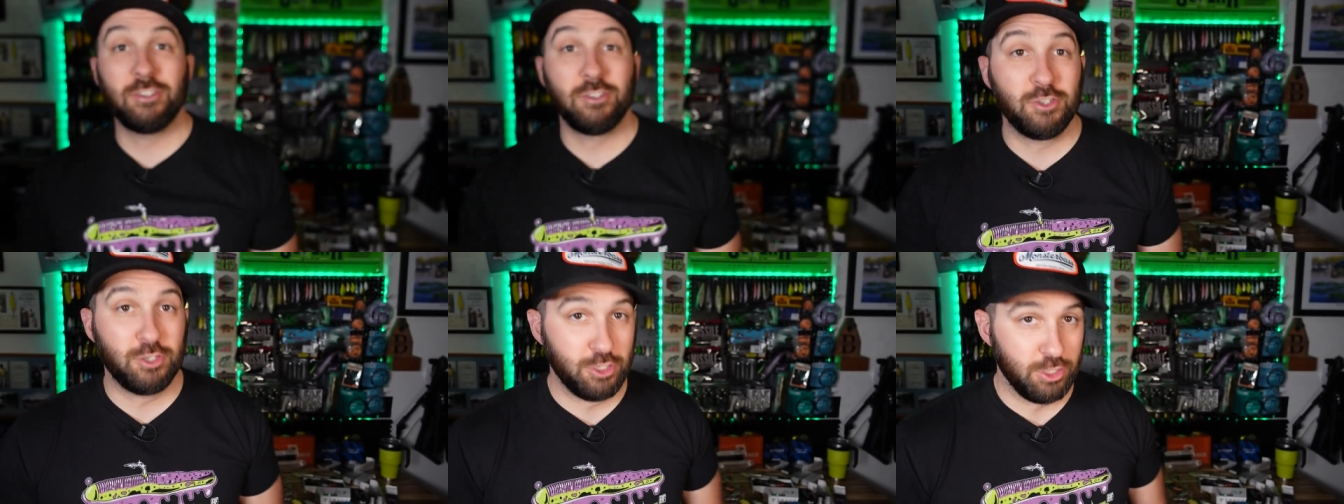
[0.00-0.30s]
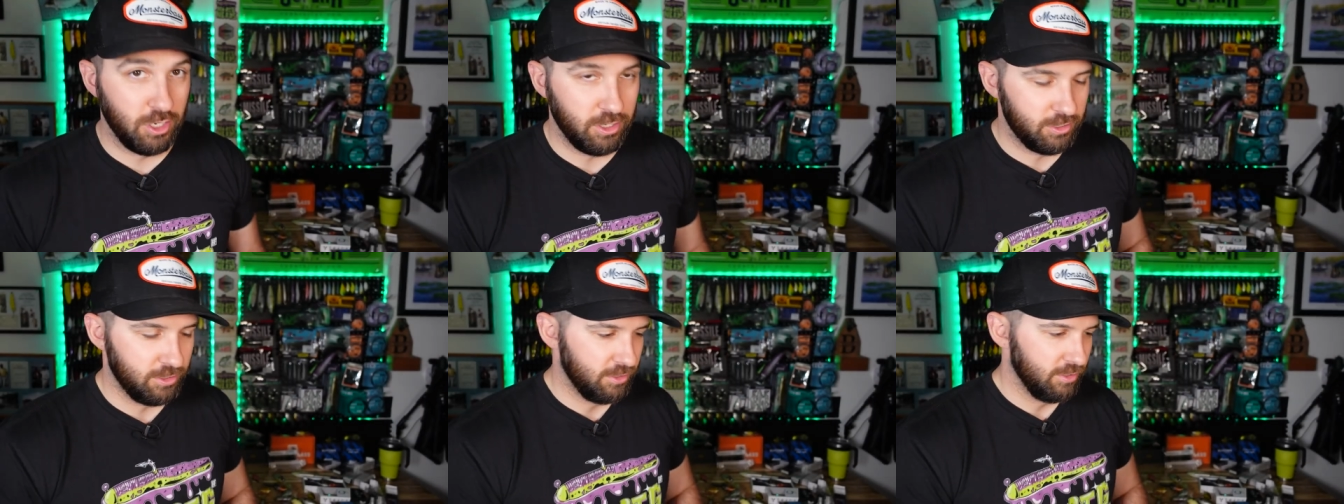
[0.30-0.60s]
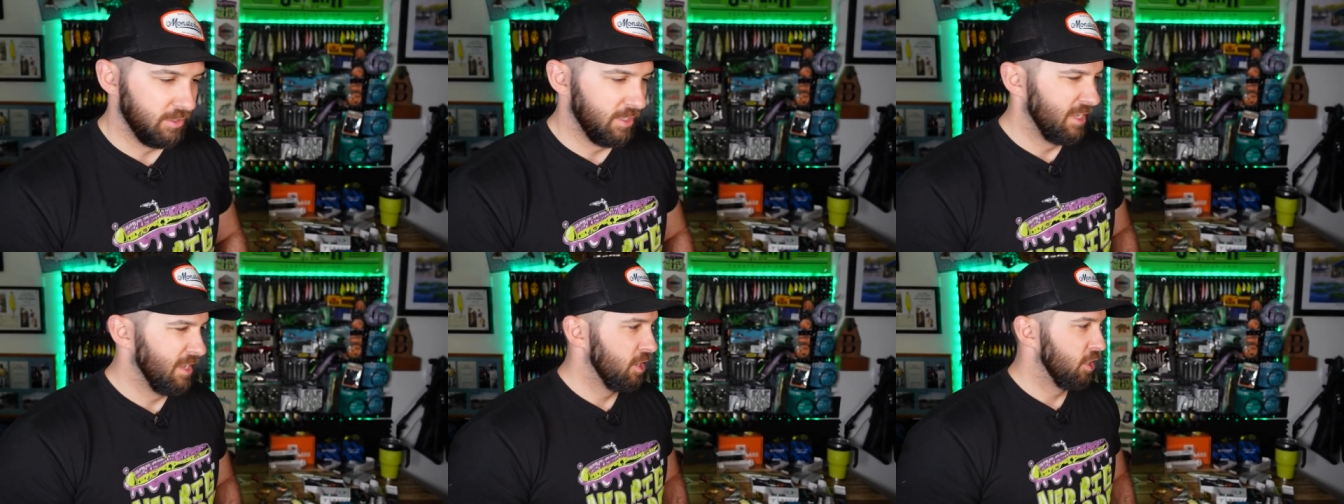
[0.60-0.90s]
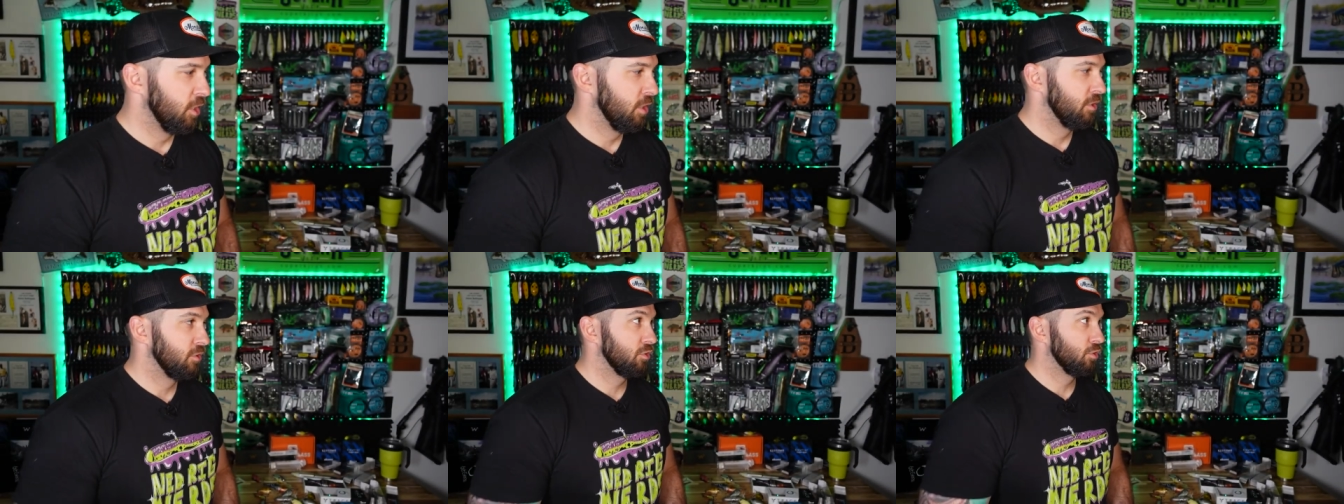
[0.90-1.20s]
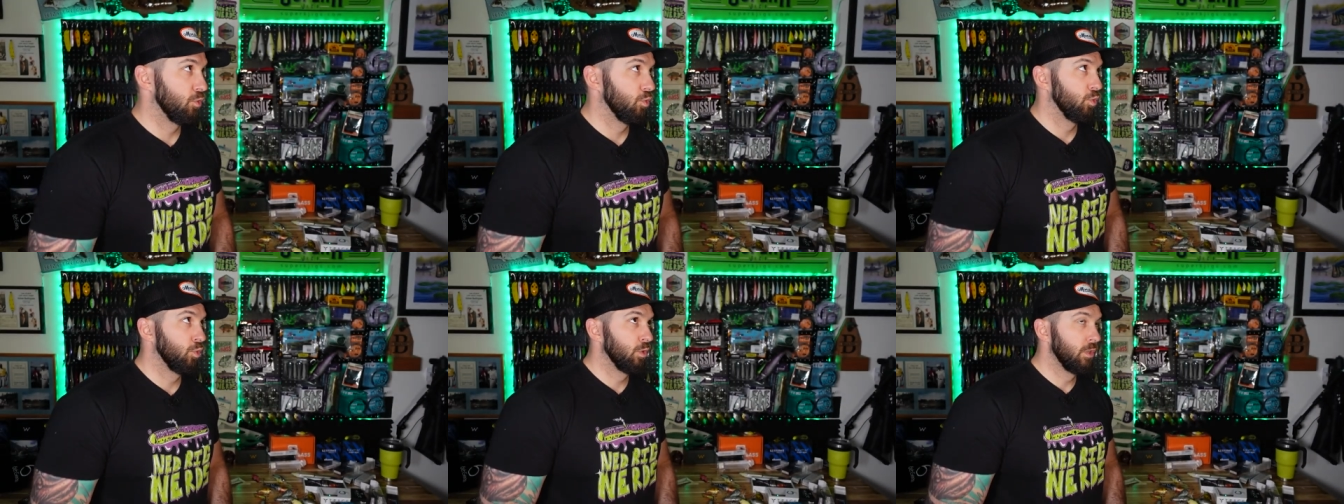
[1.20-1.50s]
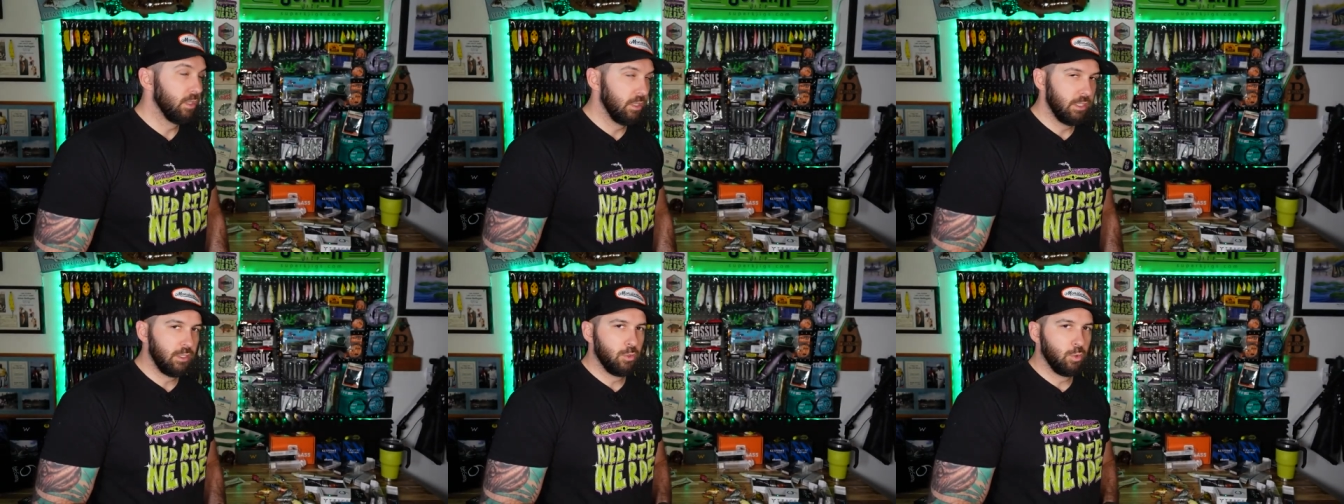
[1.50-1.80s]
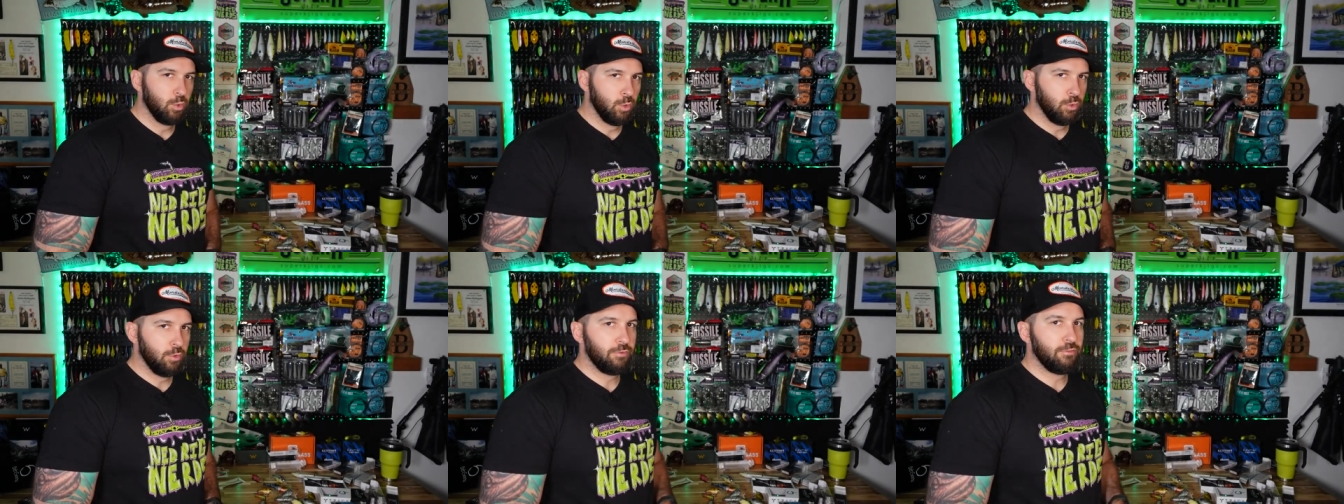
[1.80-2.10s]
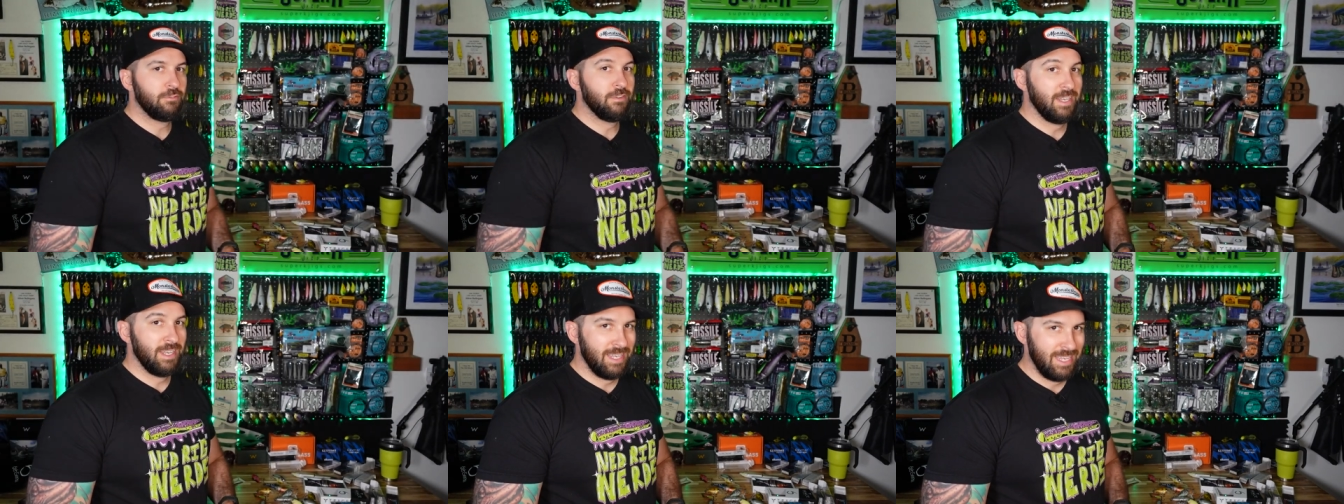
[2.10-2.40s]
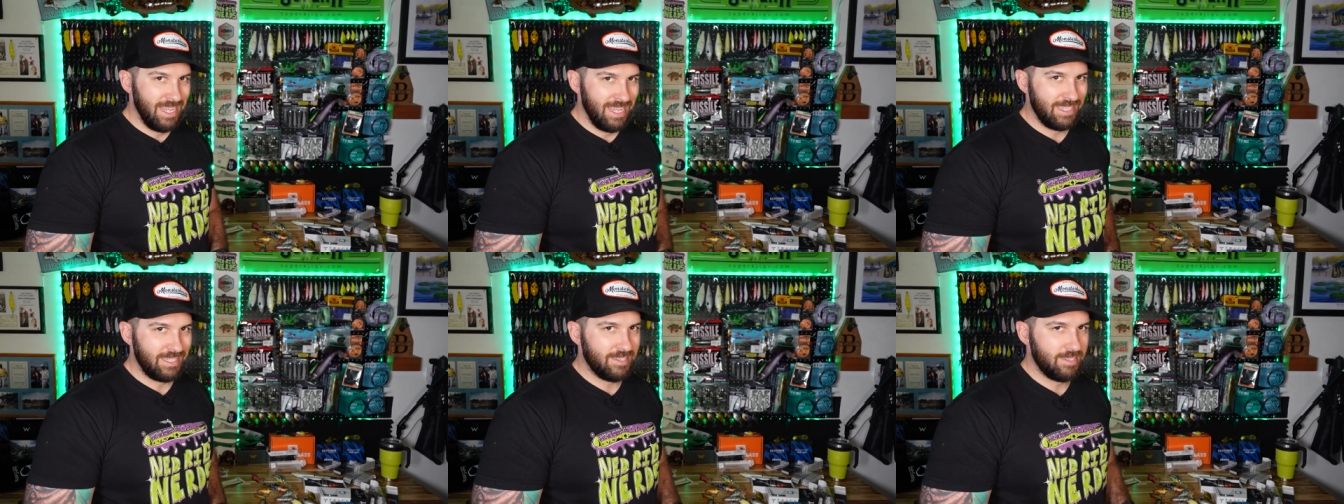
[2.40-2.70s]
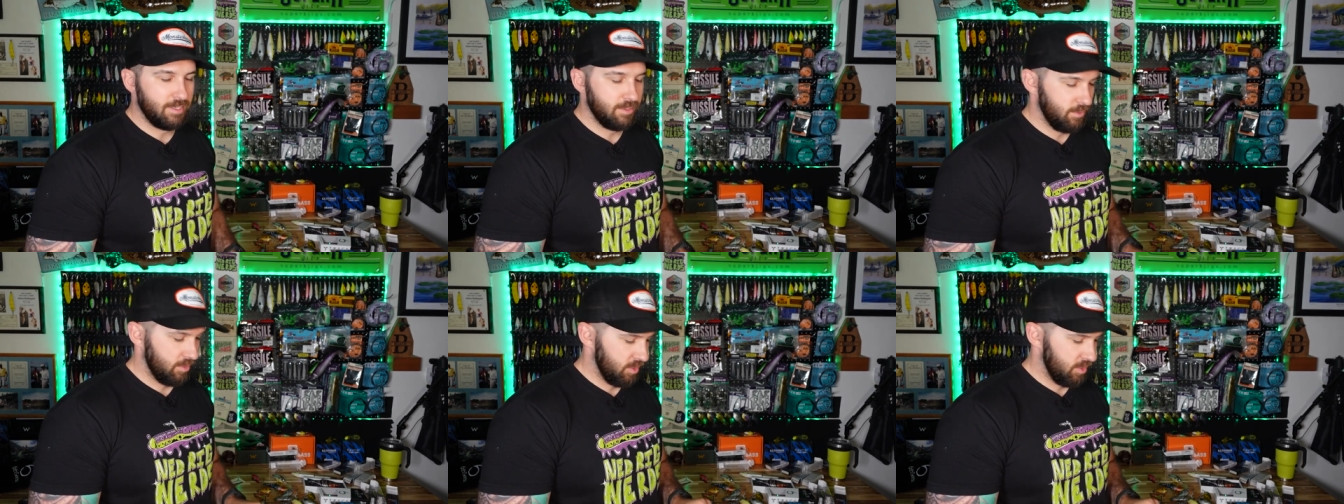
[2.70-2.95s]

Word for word: the Juggle, it's a really cool finesse